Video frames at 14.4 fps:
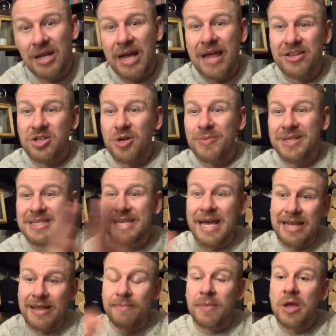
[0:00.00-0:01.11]
There's going to be 10
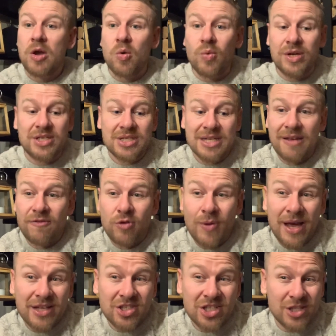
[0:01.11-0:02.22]
of them, which if you
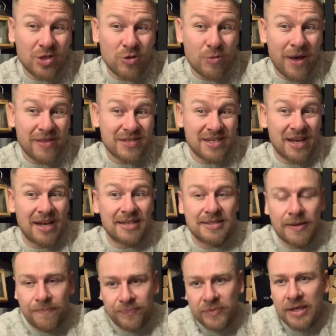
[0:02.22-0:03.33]
actually do the math, guys,
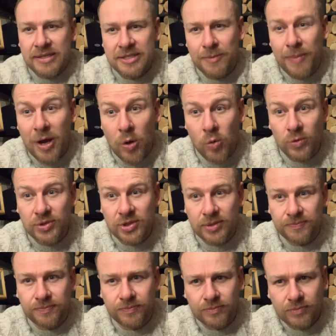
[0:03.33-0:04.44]
it's about,
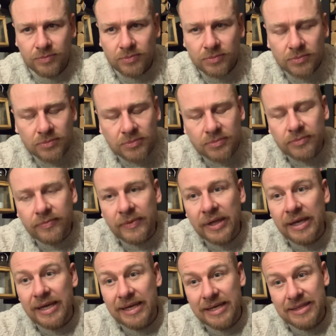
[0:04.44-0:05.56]

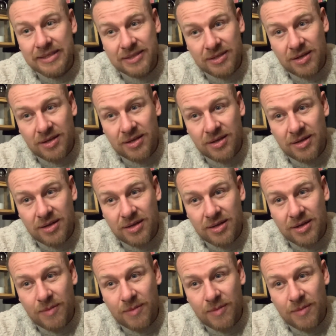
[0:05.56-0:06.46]
it's uh,